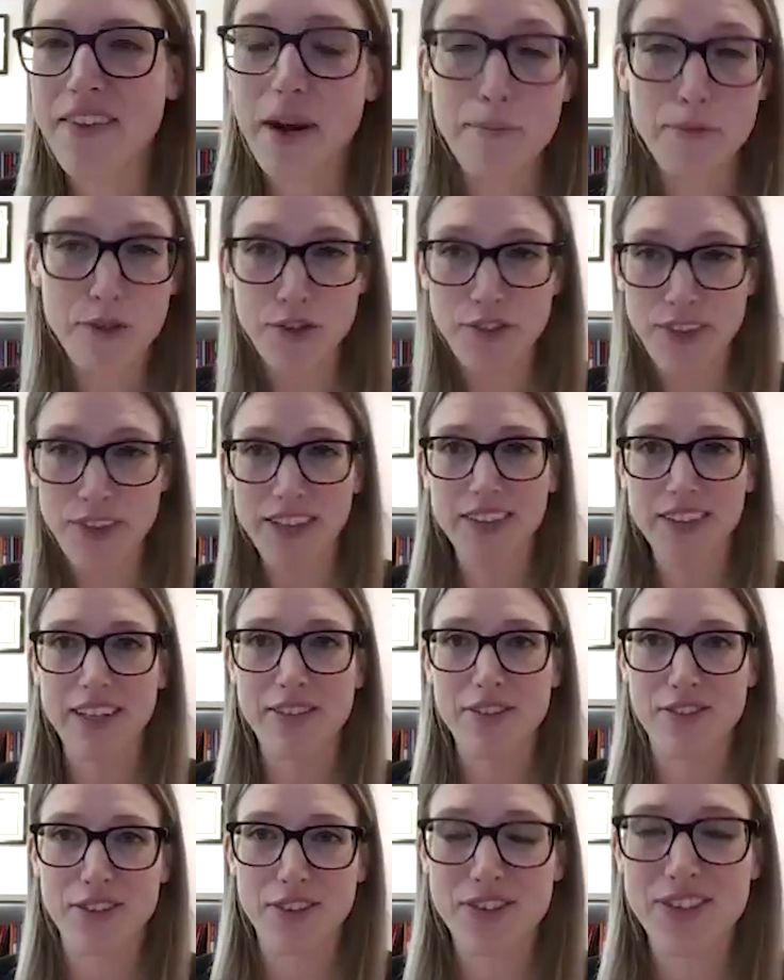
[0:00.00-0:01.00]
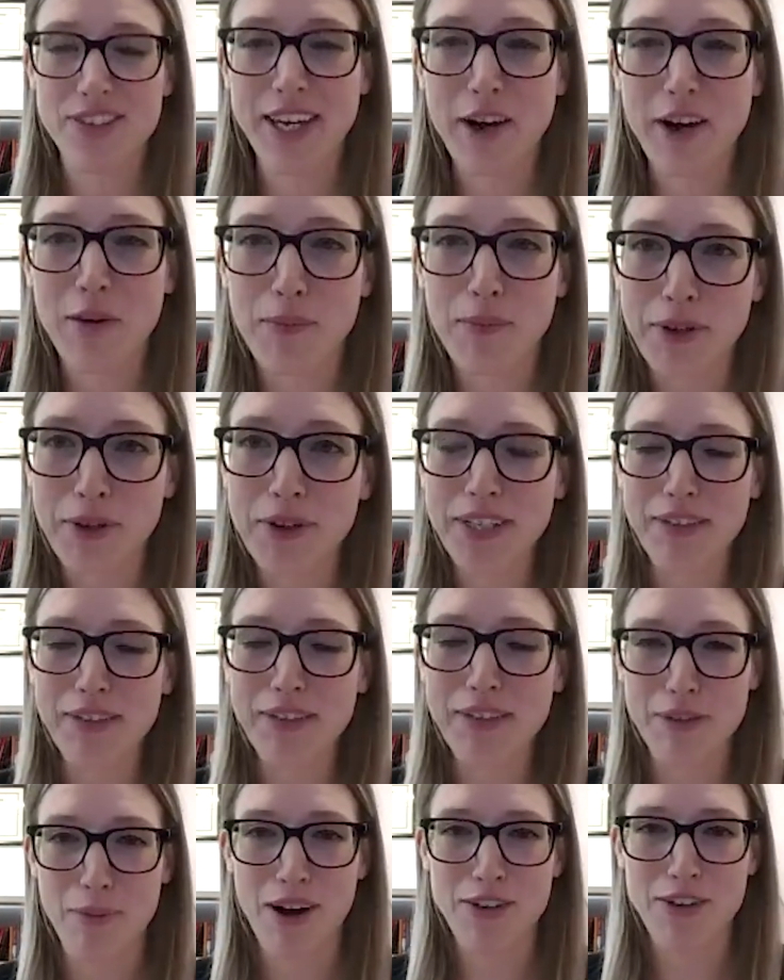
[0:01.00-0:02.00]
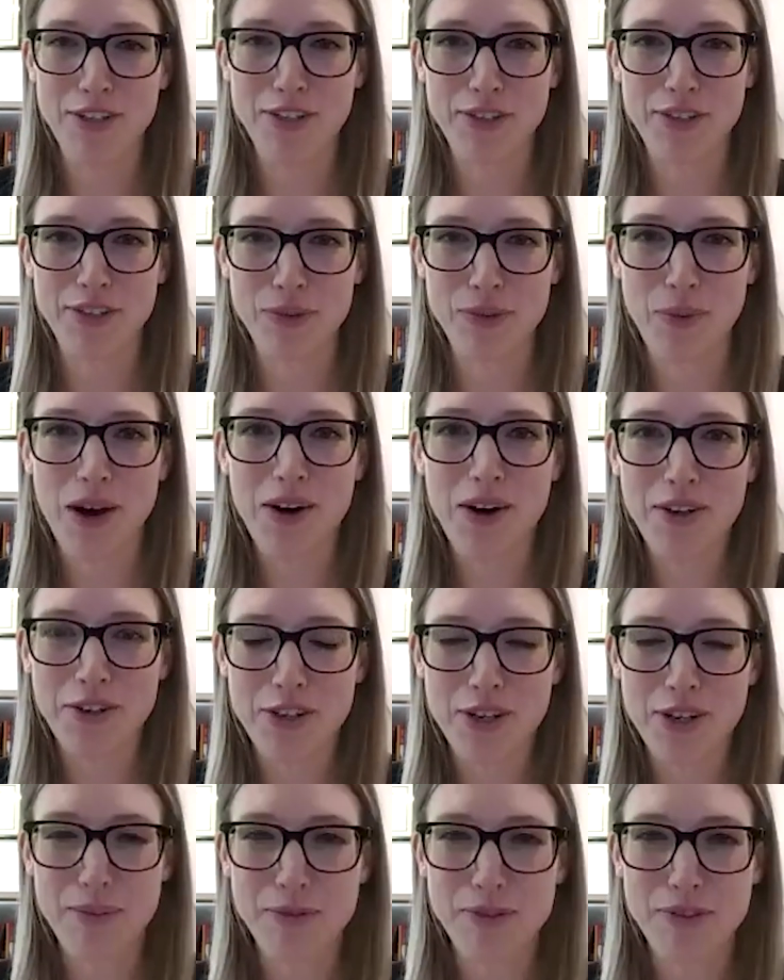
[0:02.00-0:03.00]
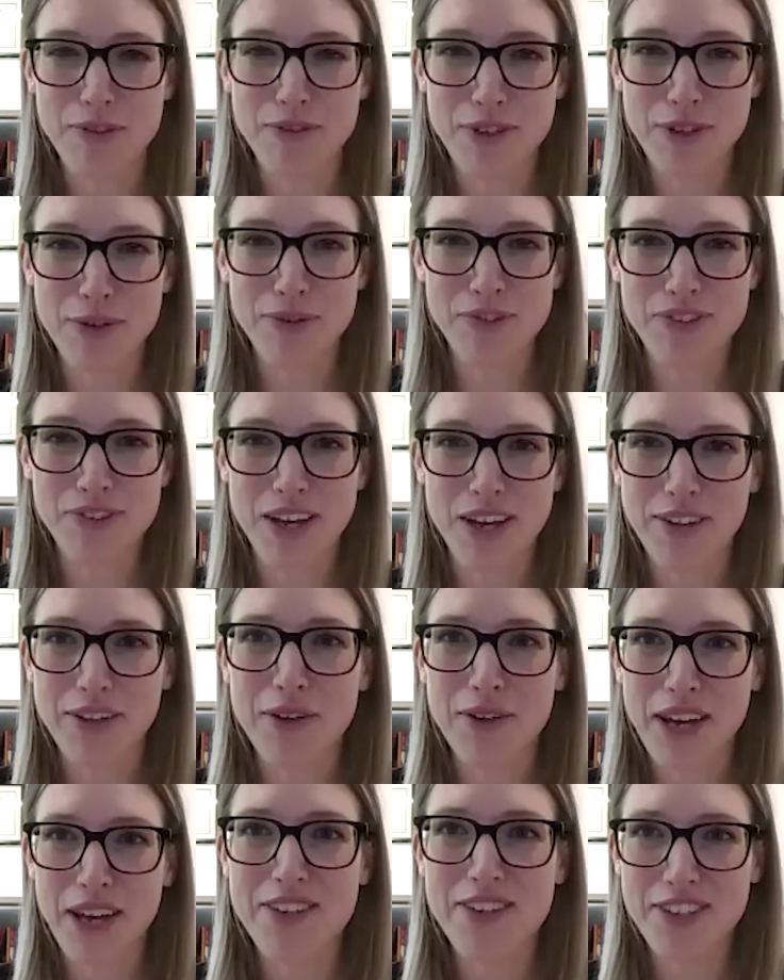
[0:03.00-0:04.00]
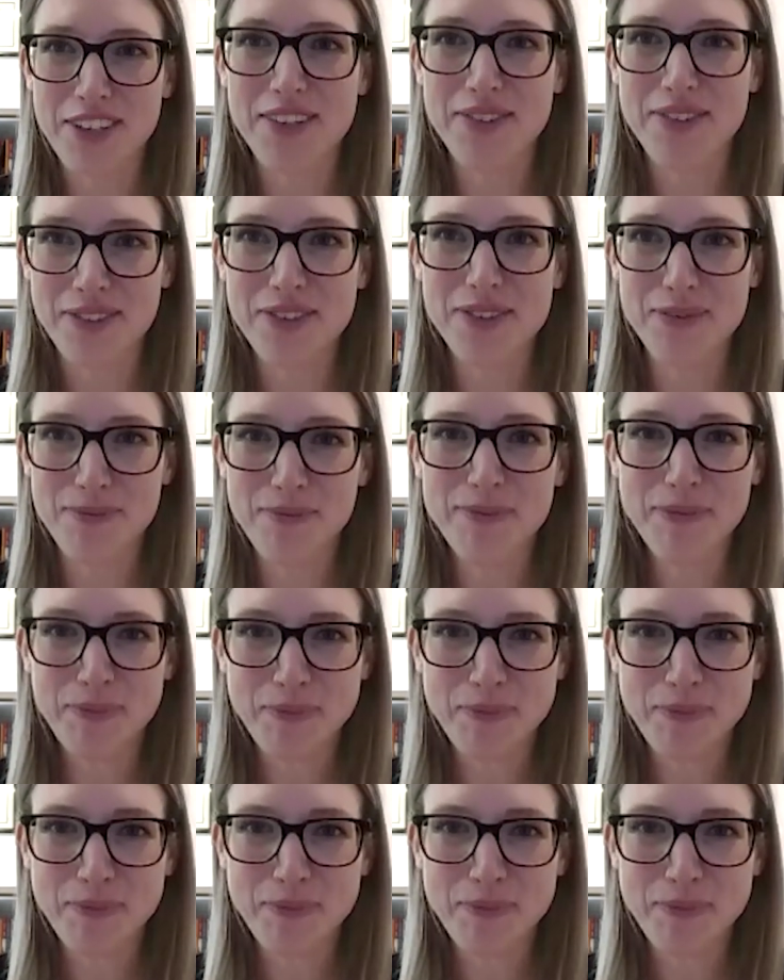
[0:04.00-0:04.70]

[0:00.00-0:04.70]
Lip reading: and I'm sure that lends to the scalability of the project as well in terms of those site locations.